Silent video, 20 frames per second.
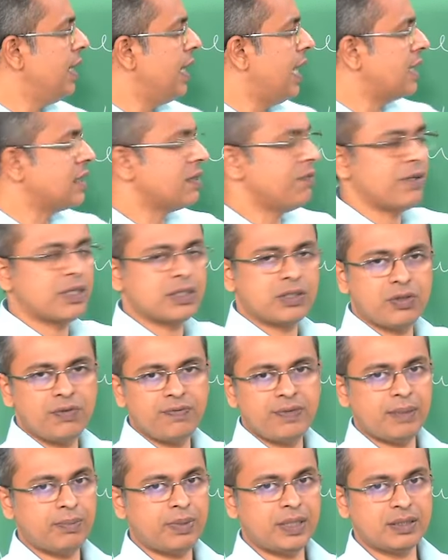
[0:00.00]
as a function of
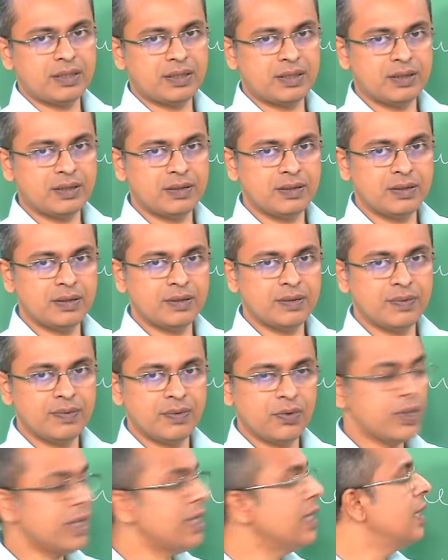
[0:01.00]
temperature,
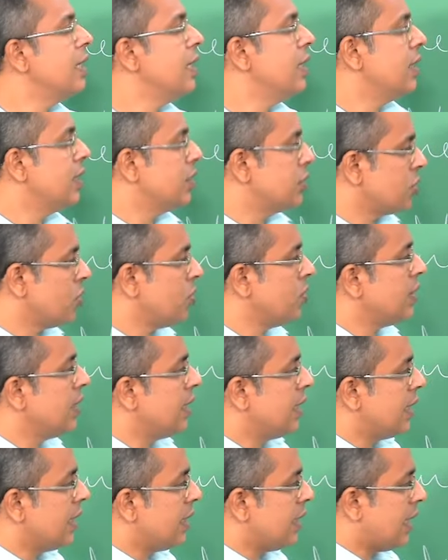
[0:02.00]
okay. So,
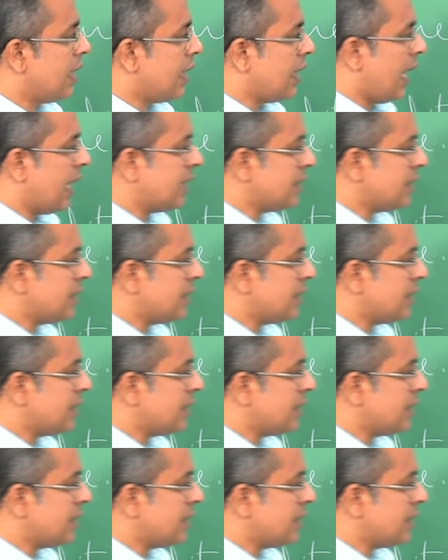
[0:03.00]
I